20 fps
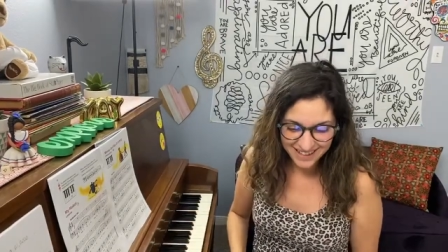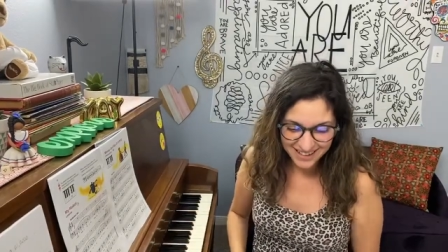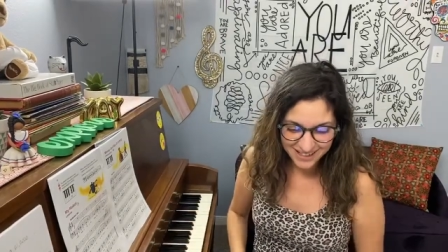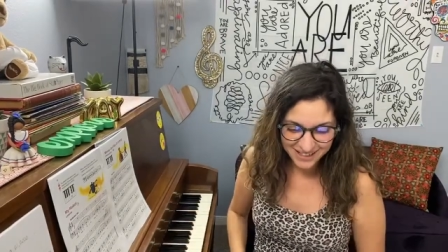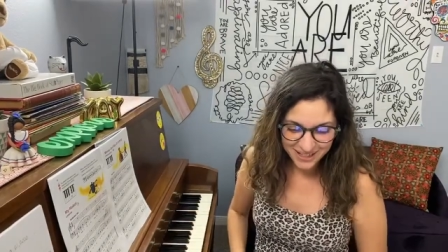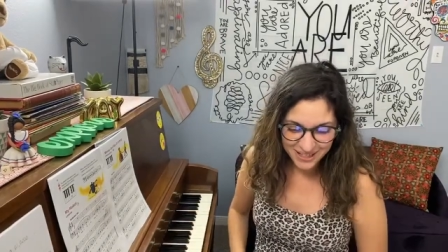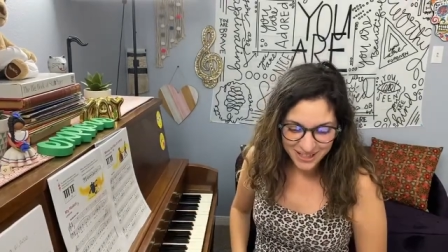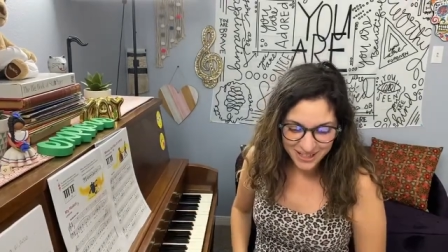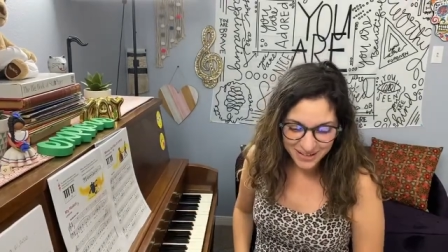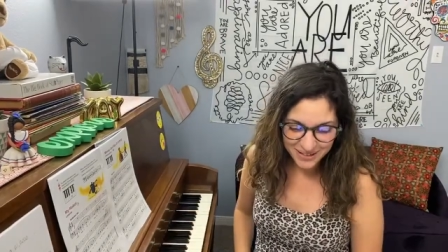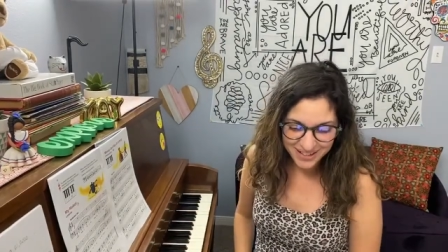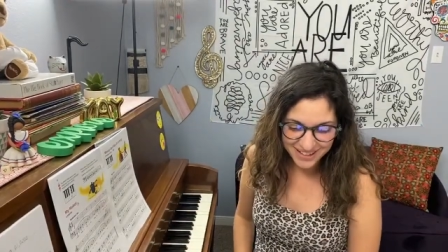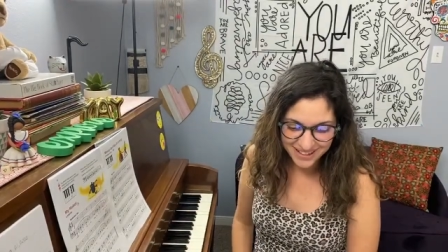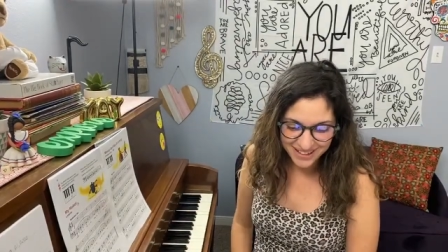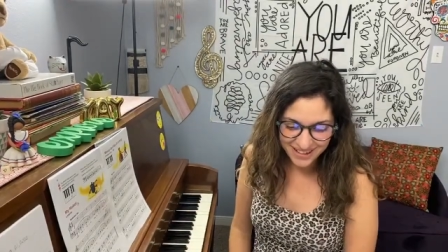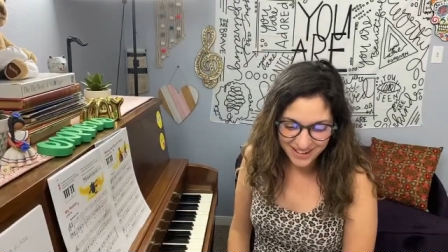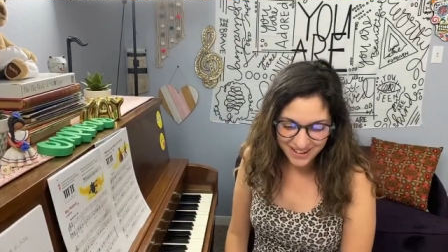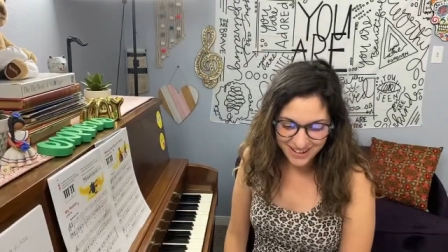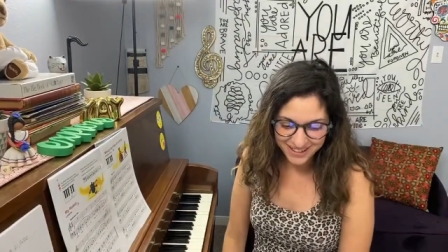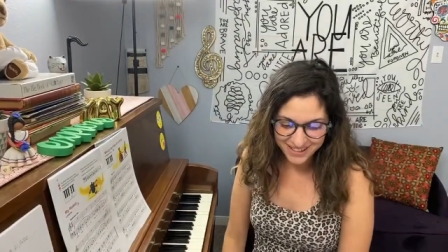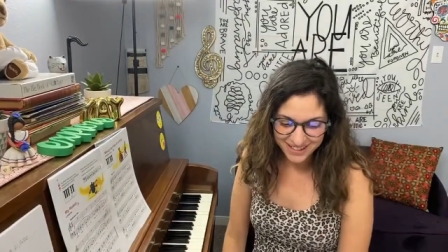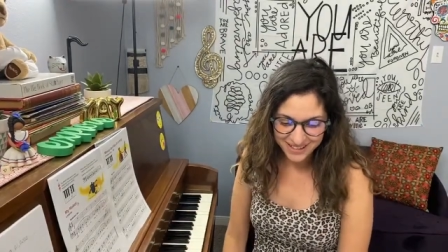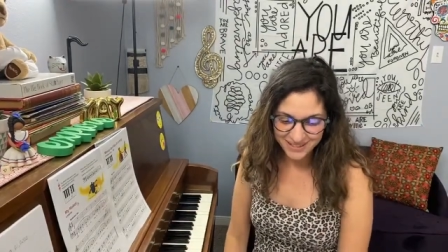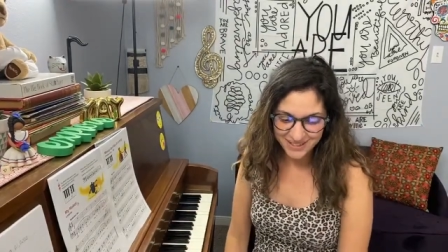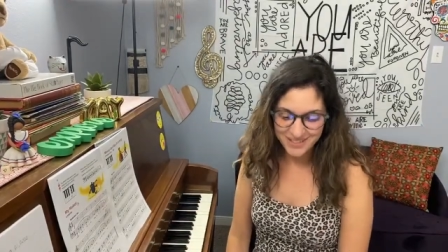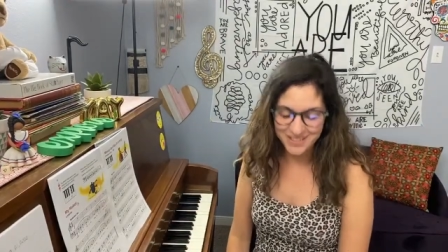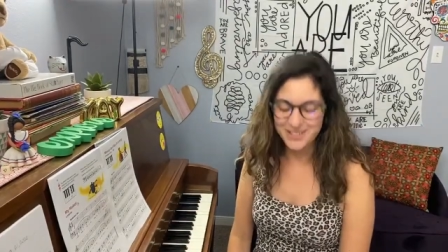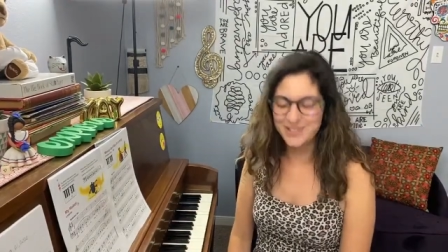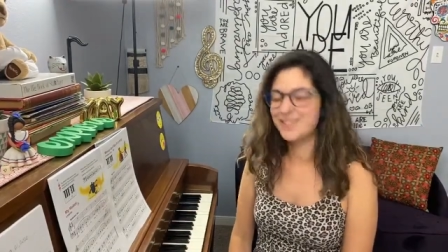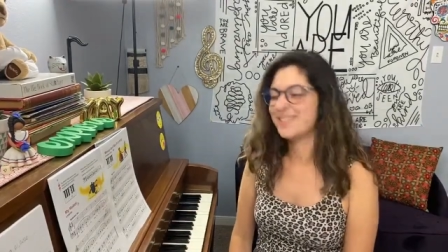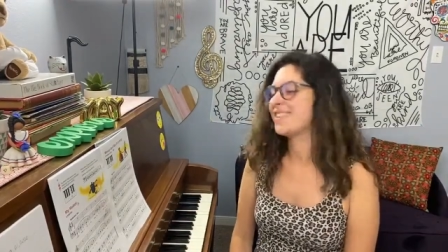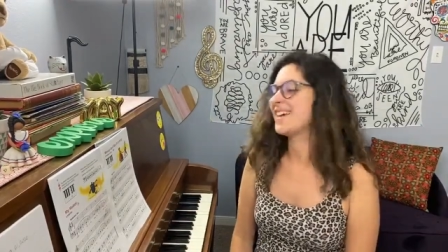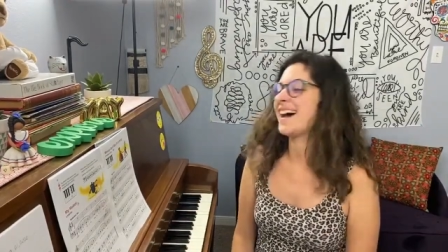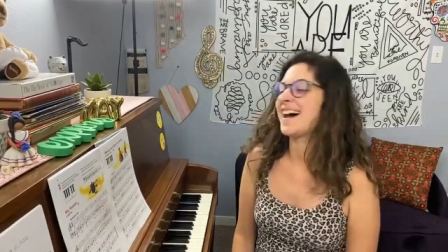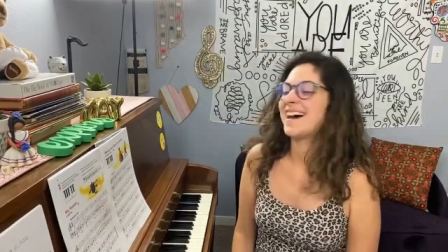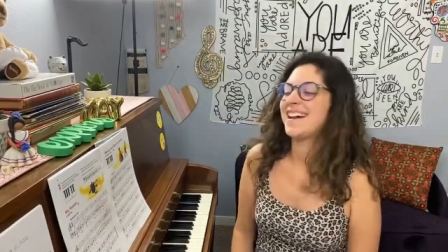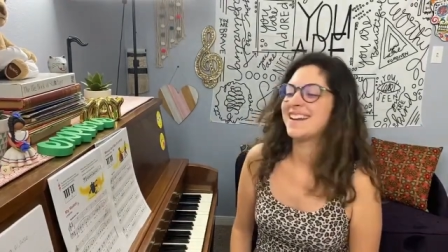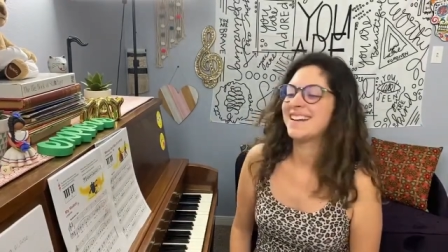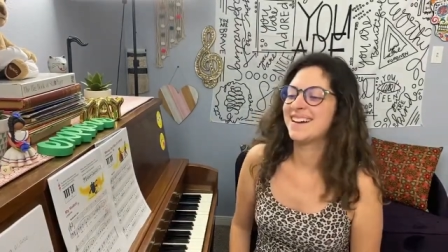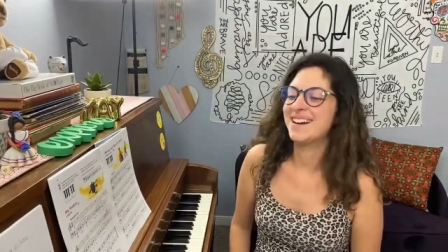So you can also do
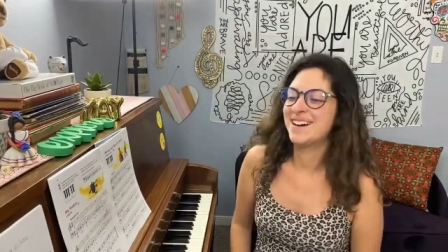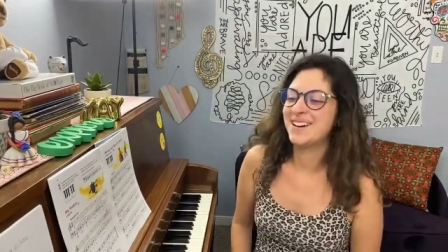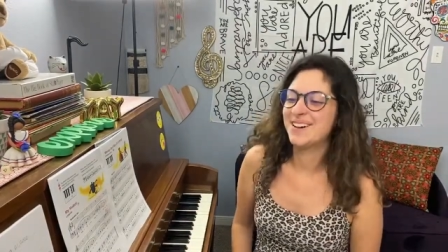that